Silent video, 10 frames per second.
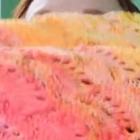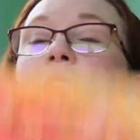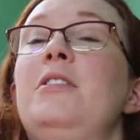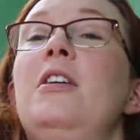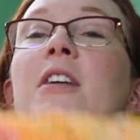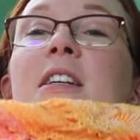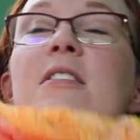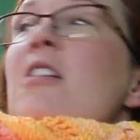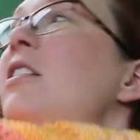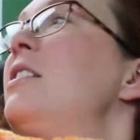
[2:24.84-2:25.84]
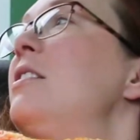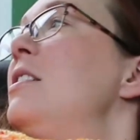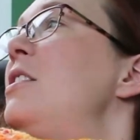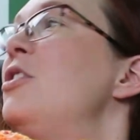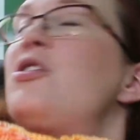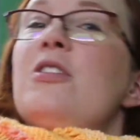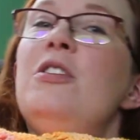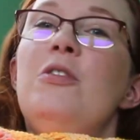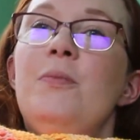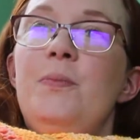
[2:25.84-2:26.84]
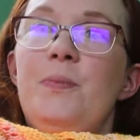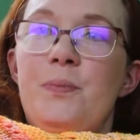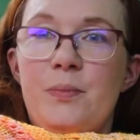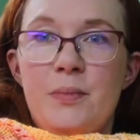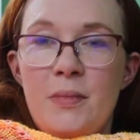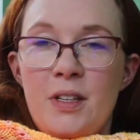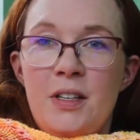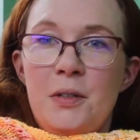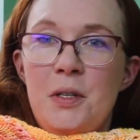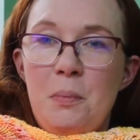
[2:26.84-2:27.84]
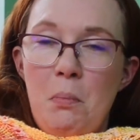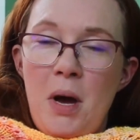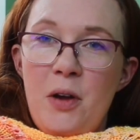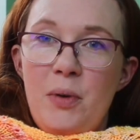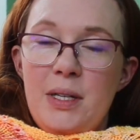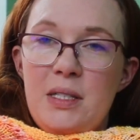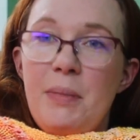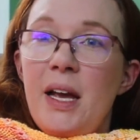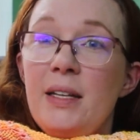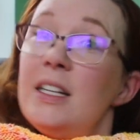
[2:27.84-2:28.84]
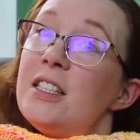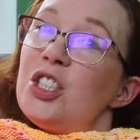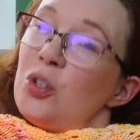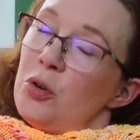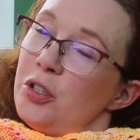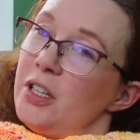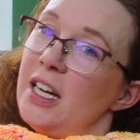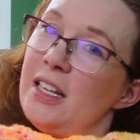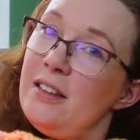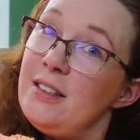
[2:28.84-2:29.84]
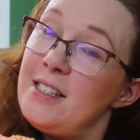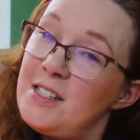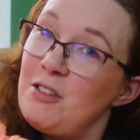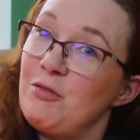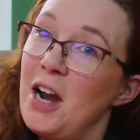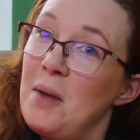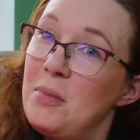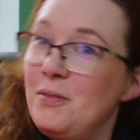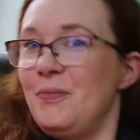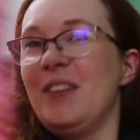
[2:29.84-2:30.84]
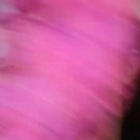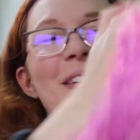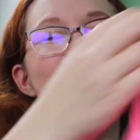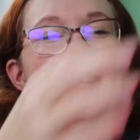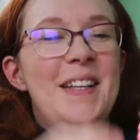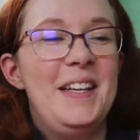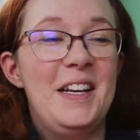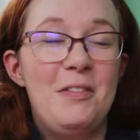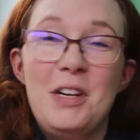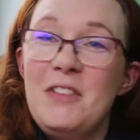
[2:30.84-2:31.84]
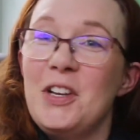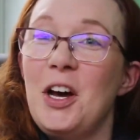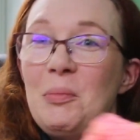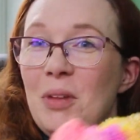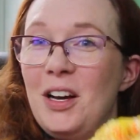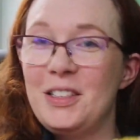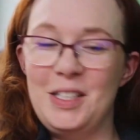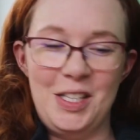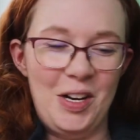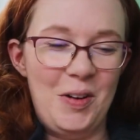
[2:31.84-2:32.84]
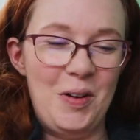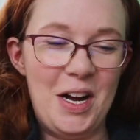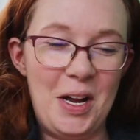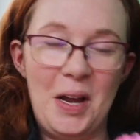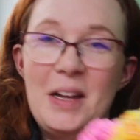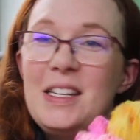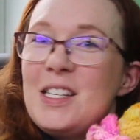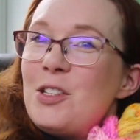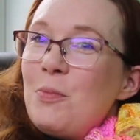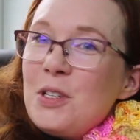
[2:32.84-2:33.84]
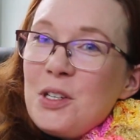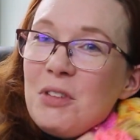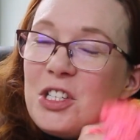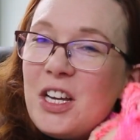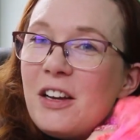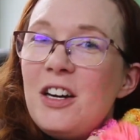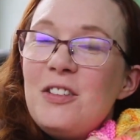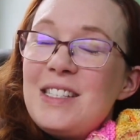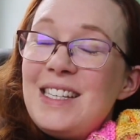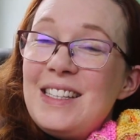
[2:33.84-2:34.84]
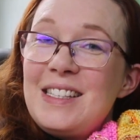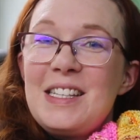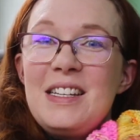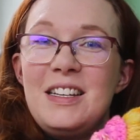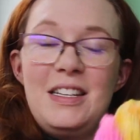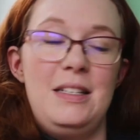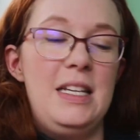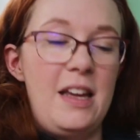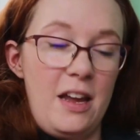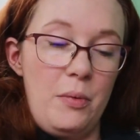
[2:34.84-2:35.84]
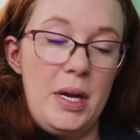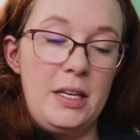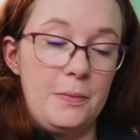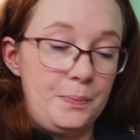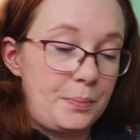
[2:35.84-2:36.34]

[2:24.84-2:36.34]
are not as long as this, so my wingspan is shorter than this wrap, even unblocked. So it's super squishy and cozy. This is knit in DK weight,